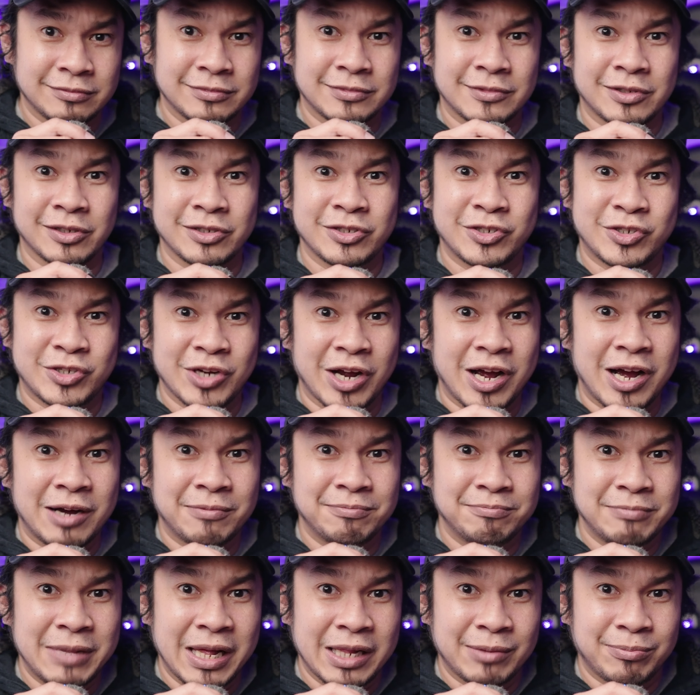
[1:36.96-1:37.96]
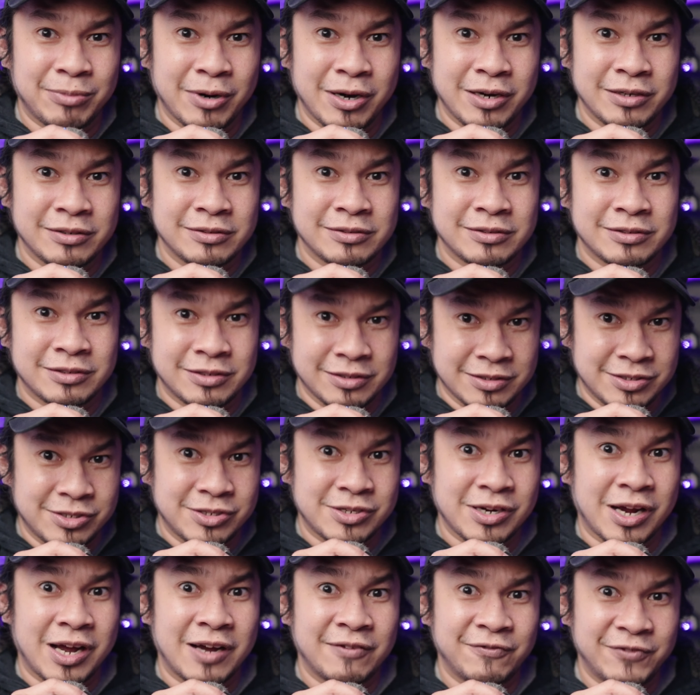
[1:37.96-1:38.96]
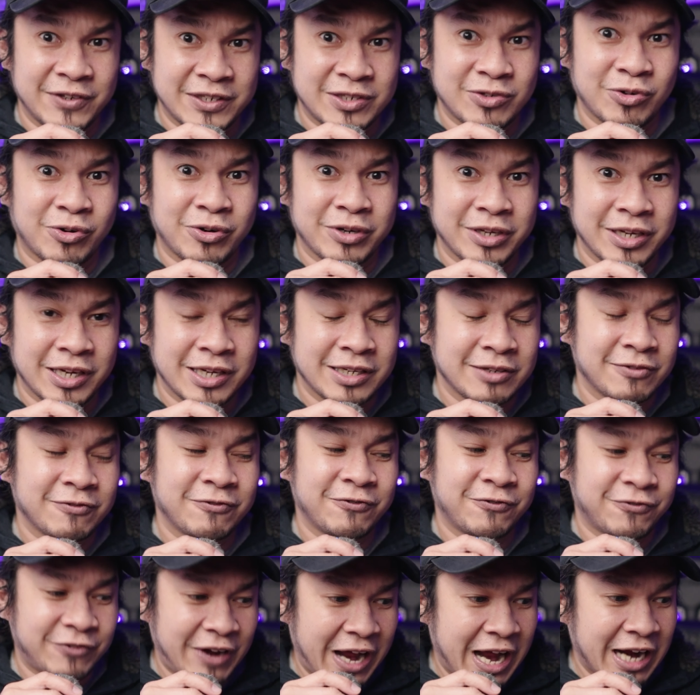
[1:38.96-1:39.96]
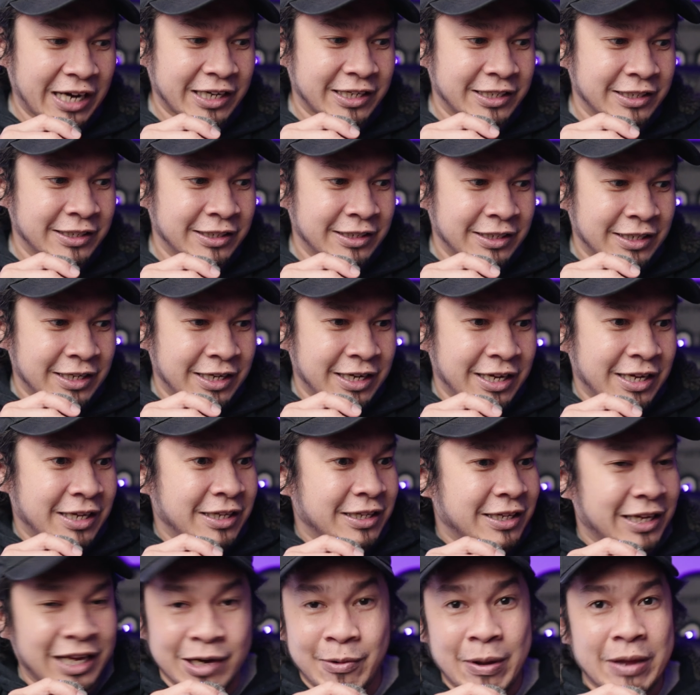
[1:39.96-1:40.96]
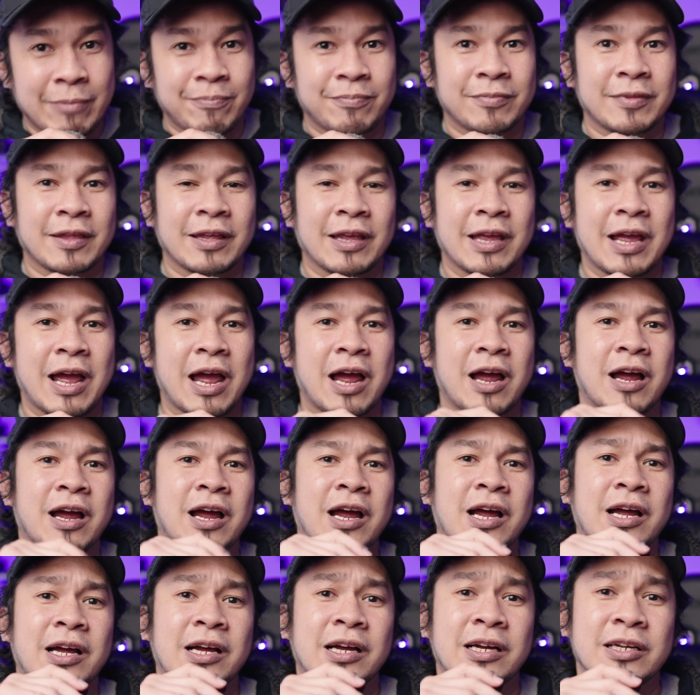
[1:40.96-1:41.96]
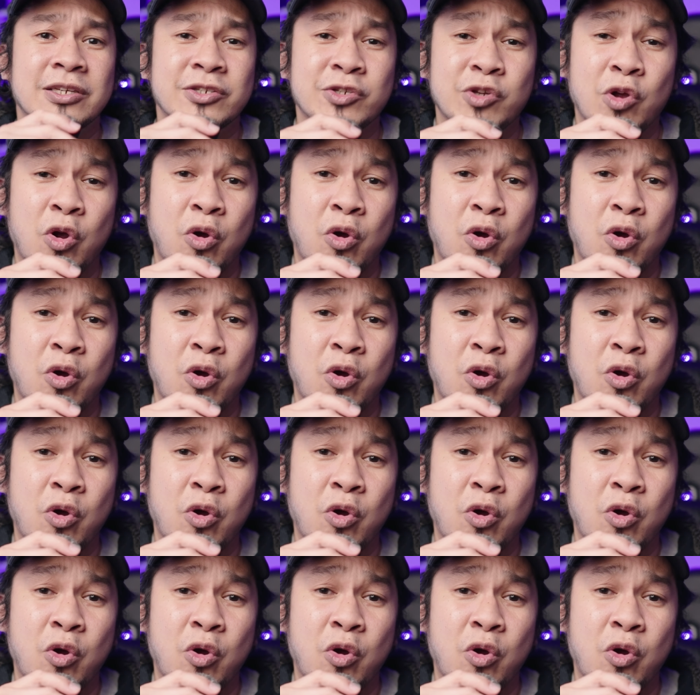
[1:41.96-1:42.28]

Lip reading: good job, Melbourne. Good job, Victoria. Fuck. Anyway, yeah. I'm